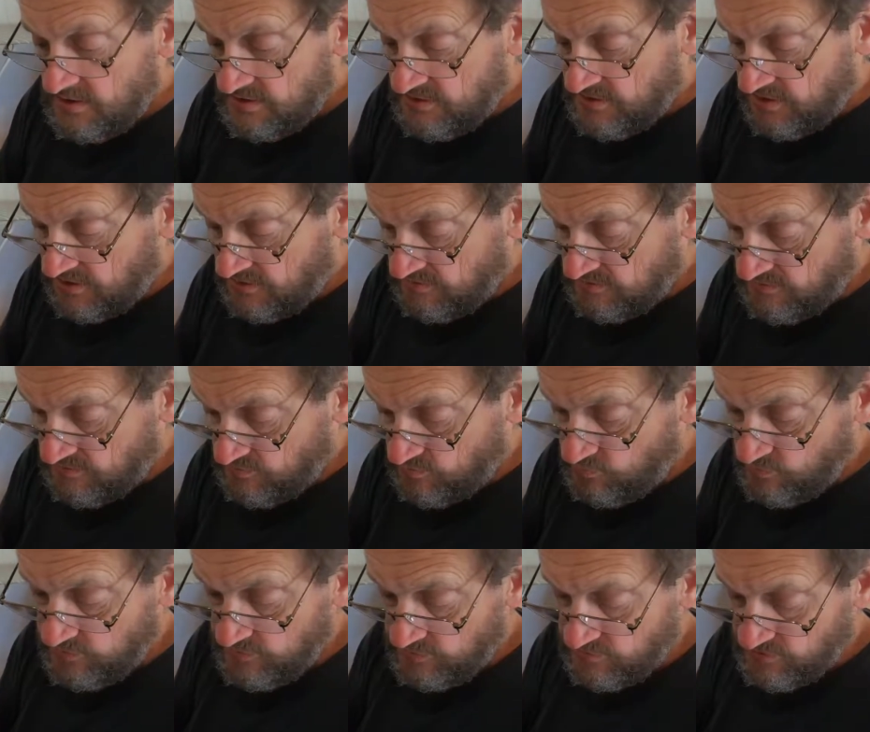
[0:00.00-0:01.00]
So it's a
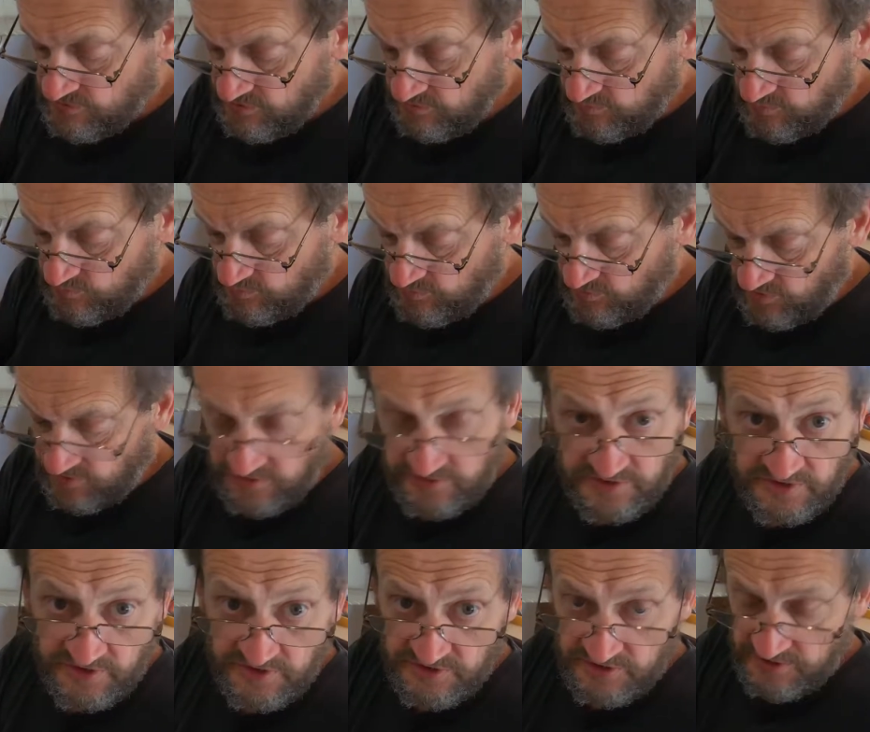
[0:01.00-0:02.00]
real simple
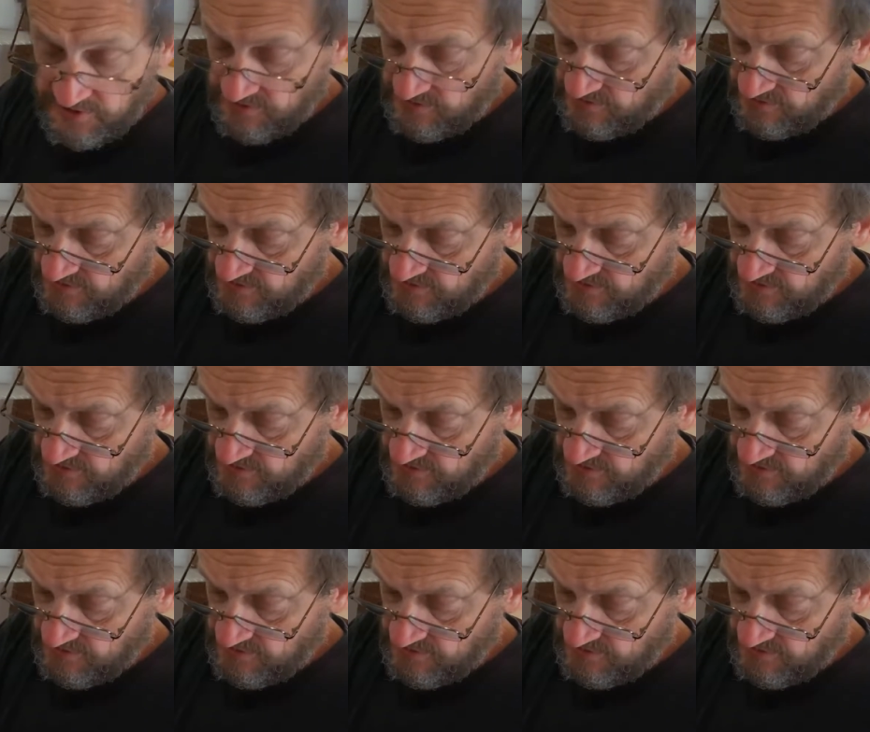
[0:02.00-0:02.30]
process.